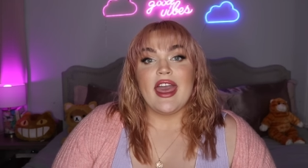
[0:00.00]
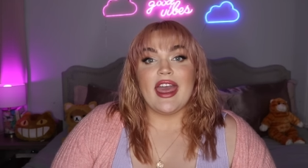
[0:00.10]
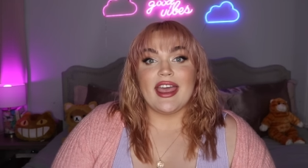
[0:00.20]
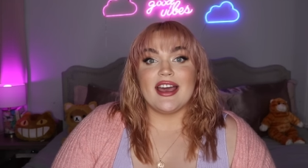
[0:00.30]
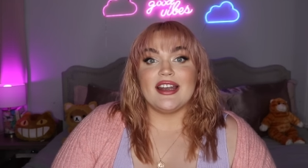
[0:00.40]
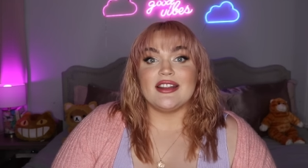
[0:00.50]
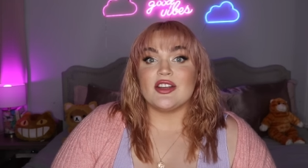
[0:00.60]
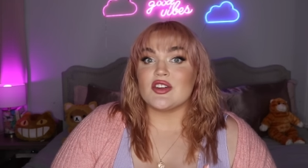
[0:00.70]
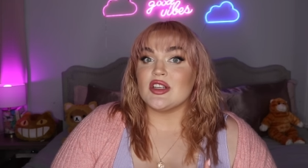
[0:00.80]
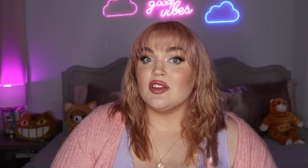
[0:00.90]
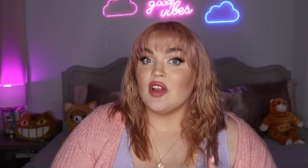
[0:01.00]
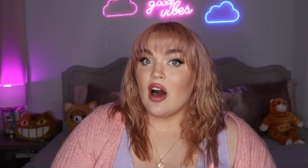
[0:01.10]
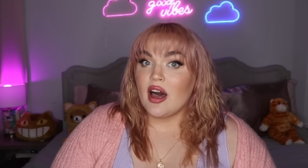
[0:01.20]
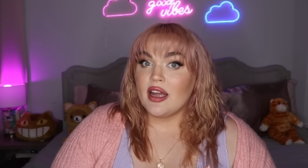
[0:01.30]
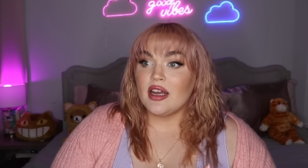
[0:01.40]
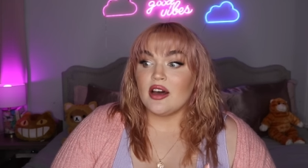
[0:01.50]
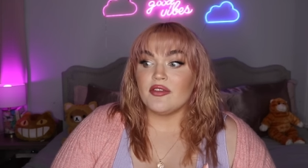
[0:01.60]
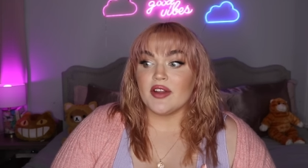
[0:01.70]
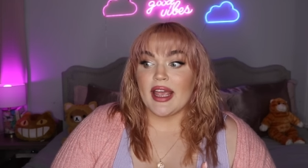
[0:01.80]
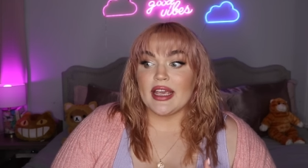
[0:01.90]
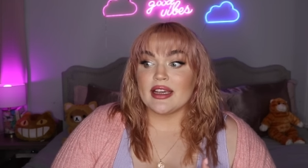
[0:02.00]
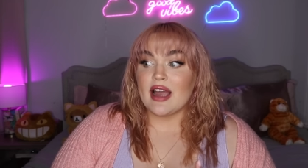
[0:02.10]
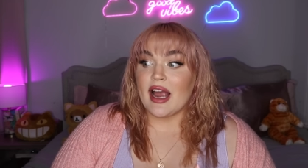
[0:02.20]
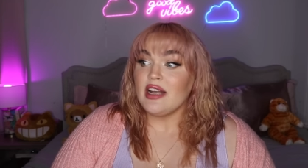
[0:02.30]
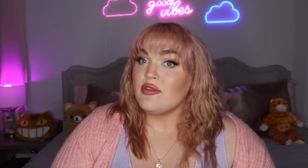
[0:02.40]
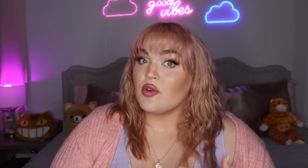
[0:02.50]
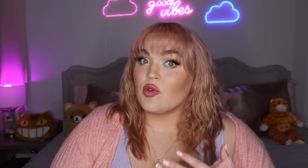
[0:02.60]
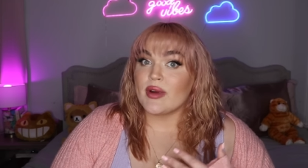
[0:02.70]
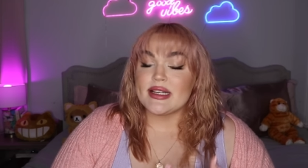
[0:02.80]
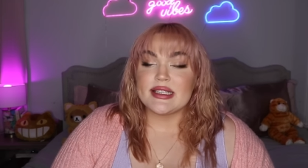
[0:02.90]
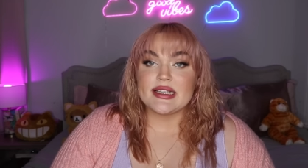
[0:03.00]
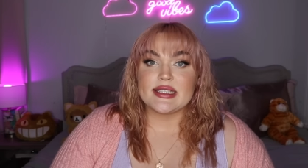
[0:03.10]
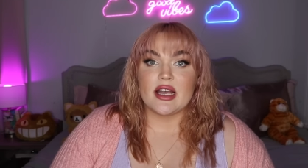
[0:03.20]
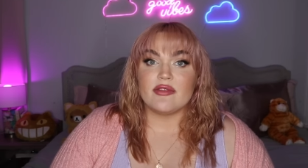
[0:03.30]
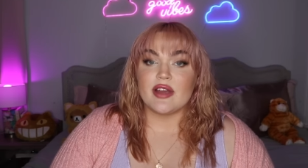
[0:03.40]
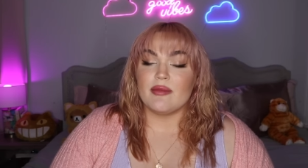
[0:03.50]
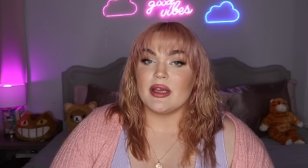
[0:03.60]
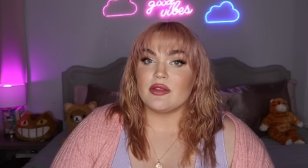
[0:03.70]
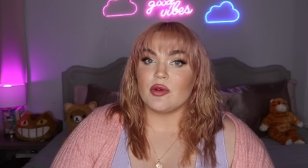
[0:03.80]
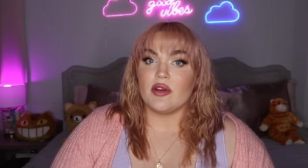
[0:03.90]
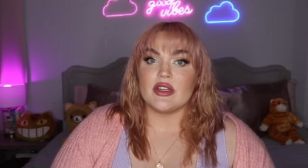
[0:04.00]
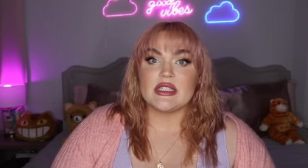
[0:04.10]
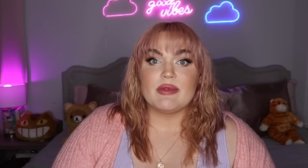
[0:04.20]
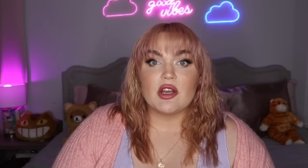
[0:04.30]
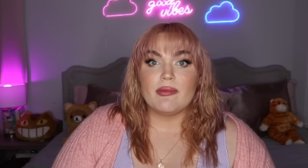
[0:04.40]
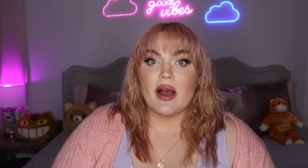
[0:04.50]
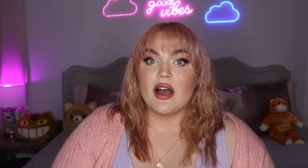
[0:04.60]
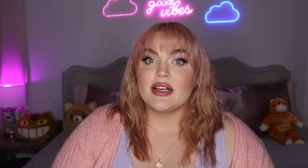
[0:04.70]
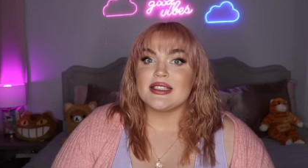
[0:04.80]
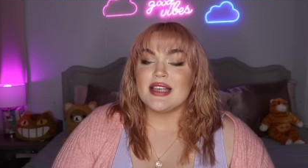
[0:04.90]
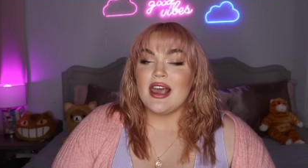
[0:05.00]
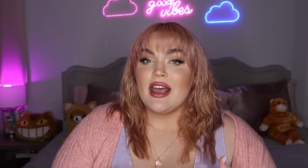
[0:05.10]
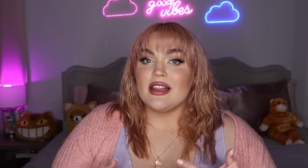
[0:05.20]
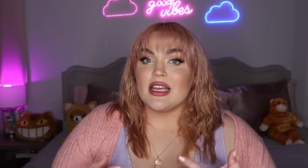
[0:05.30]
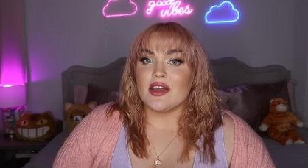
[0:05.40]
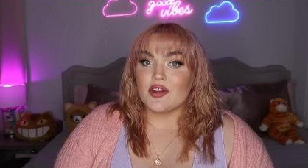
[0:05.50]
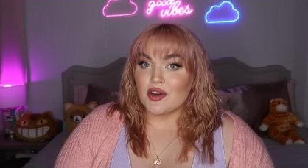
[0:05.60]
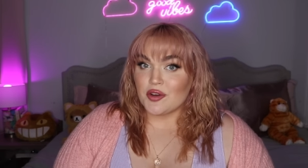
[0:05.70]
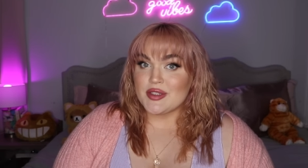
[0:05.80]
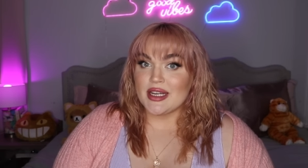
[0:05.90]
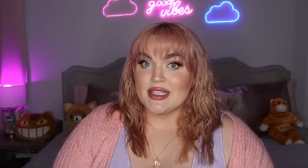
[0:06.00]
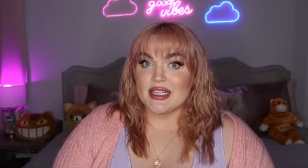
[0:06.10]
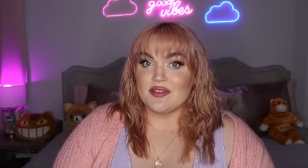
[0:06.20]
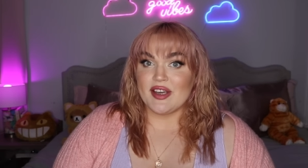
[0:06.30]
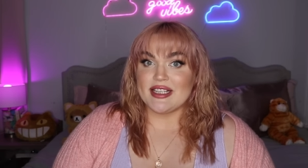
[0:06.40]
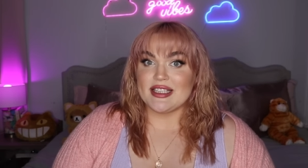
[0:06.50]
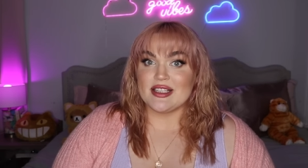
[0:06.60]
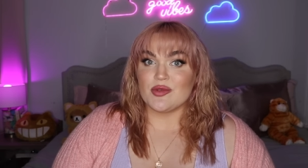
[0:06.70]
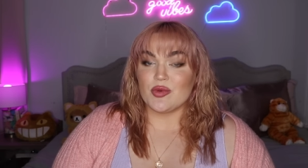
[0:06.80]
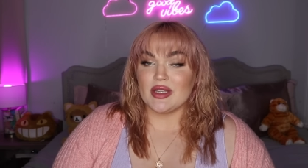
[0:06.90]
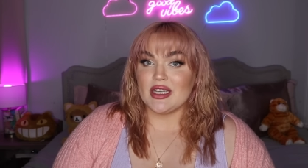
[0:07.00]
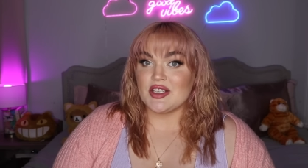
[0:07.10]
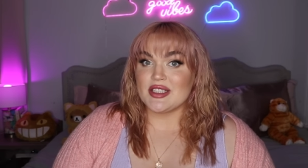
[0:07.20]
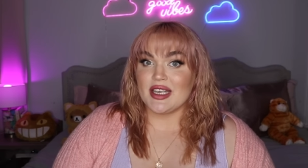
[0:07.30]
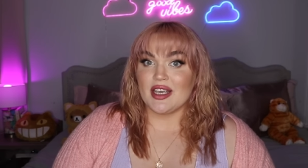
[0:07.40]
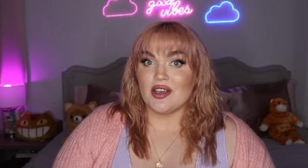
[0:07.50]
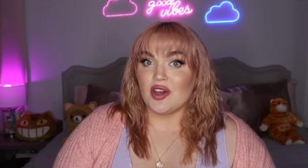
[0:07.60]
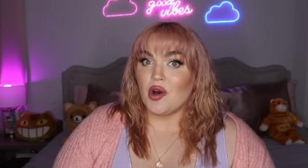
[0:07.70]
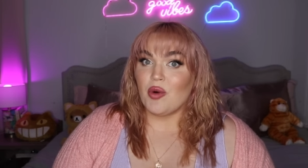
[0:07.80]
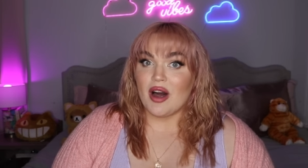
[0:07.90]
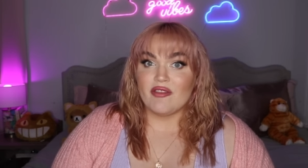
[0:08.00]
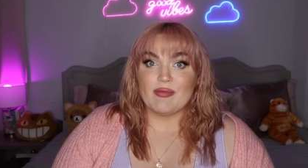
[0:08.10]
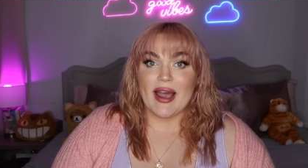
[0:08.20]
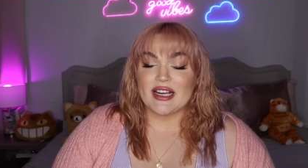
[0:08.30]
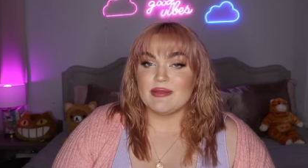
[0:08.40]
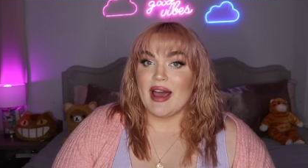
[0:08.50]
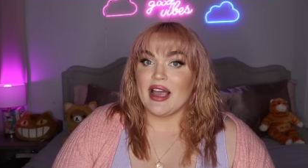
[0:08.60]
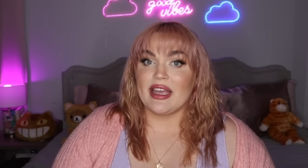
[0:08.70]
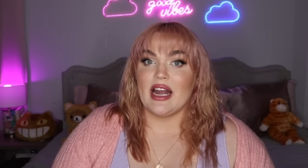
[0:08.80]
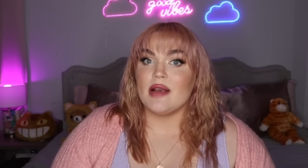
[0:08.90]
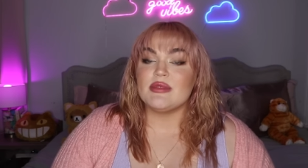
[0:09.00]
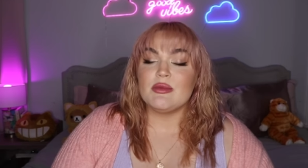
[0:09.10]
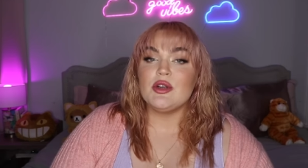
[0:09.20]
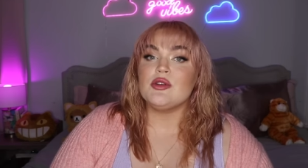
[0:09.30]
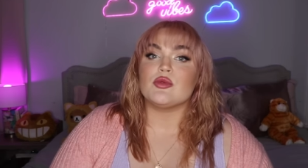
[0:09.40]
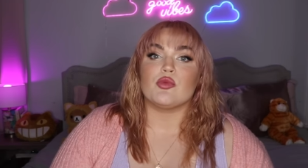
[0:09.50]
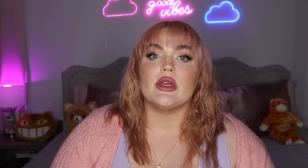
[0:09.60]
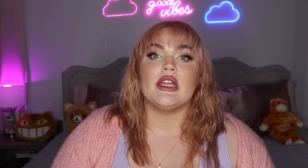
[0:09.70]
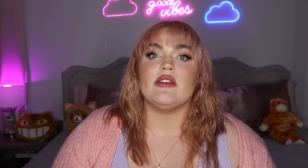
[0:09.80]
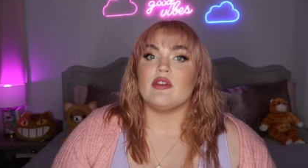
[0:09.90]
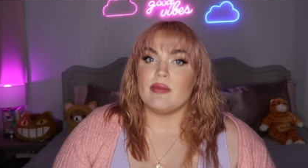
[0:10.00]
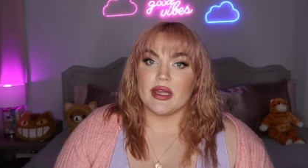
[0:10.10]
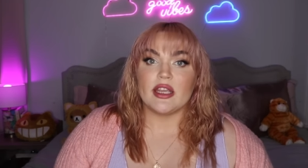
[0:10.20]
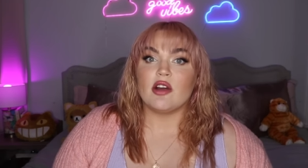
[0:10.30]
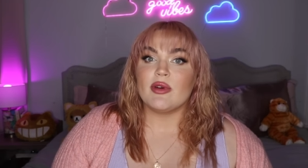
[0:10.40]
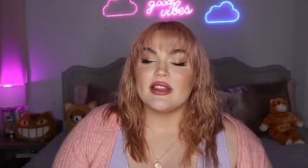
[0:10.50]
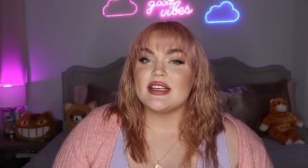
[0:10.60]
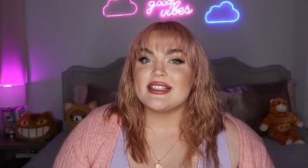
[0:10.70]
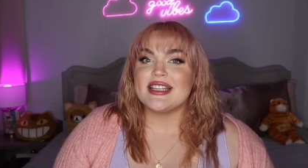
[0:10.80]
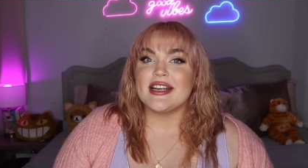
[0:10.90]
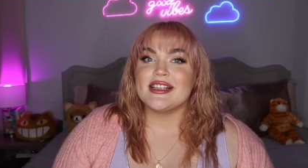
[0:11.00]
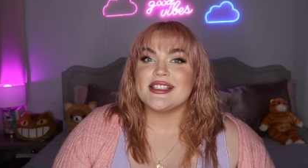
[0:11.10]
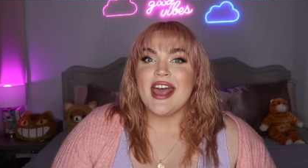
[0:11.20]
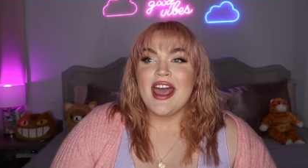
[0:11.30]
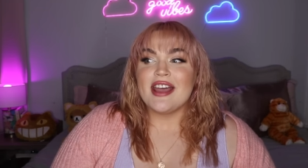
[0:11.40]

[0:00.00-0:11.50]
And there's a lot of like kind of crazy stuff coming through on the spirit box. The other ghost hunting devices really just like go off back to back. And I'm someone who's really familiar with these things.